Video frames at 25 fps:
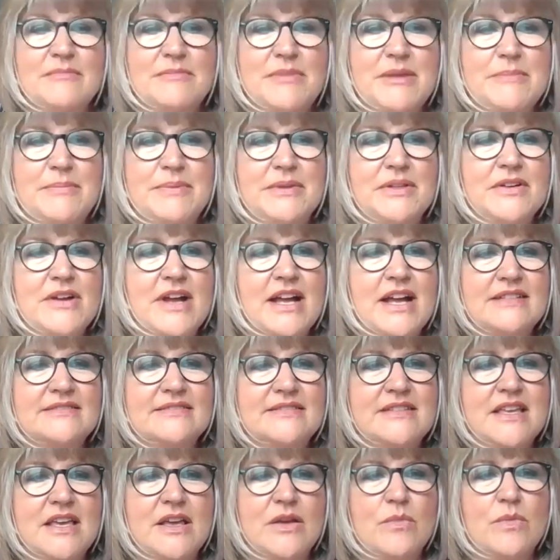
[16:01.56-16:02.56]
people are
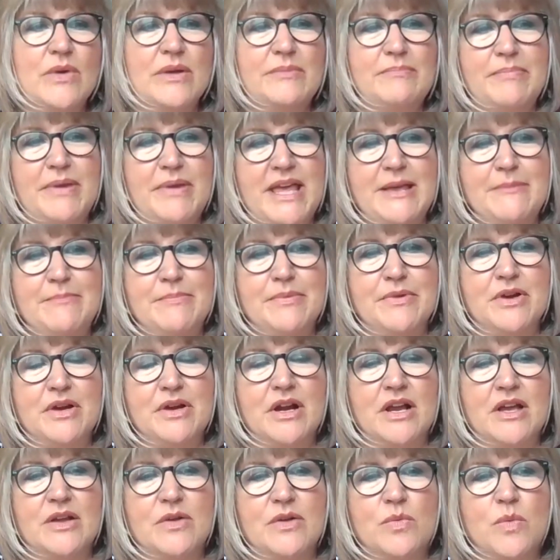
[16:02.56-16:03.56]
asking, what
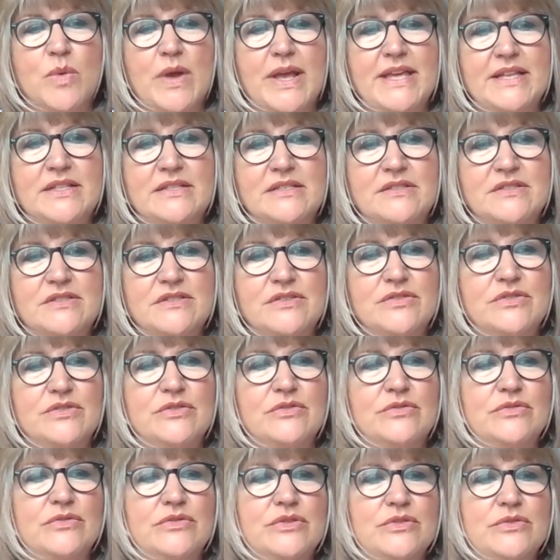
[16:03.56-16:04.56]
paper and weight do
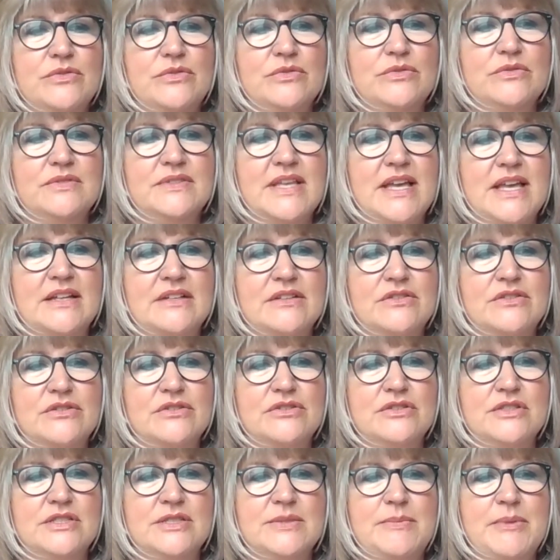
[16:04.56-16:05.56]
you use? And could
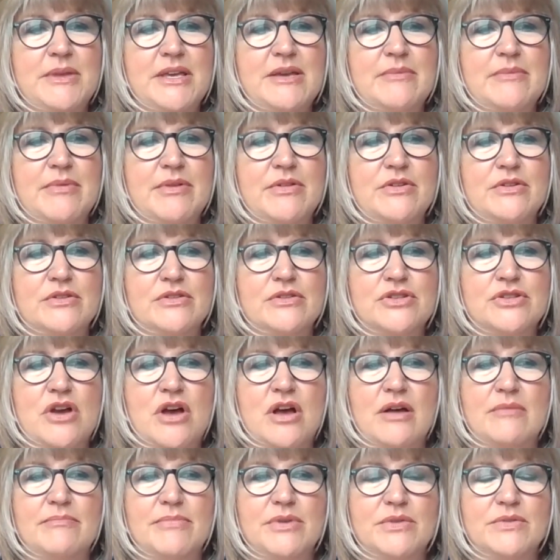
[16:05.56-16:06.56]
you speak about your
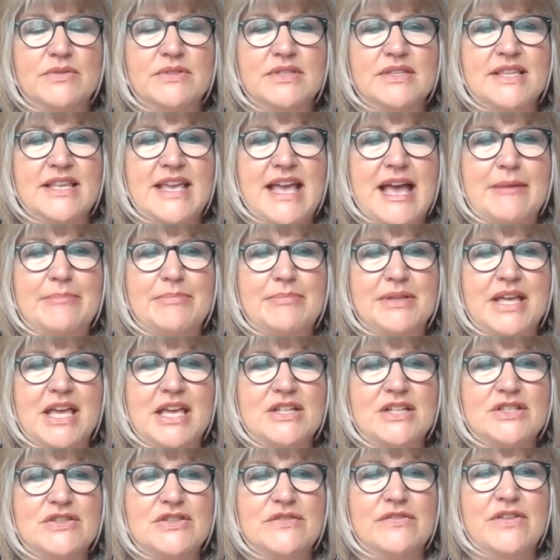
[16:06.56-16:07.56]
Tombows and the
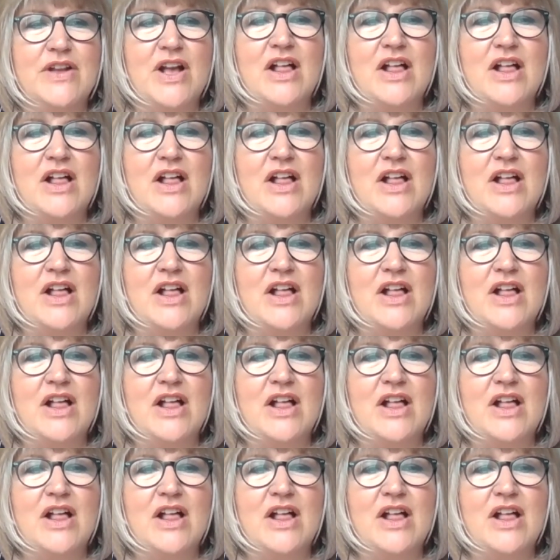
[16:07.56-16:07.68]
application of